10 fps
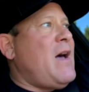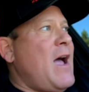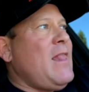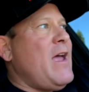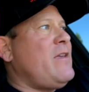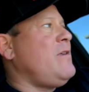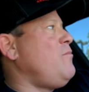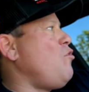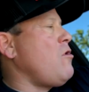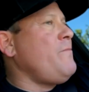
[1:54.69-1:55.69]
I like them
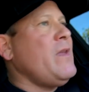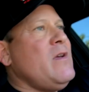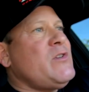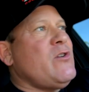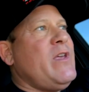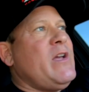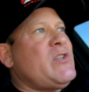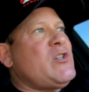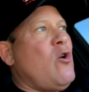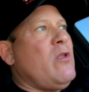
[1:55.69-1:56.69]
more, so they
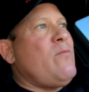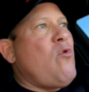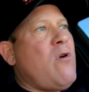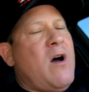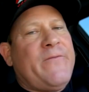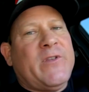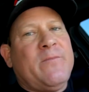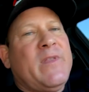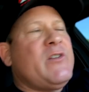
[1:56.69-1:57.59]
get stolen more often.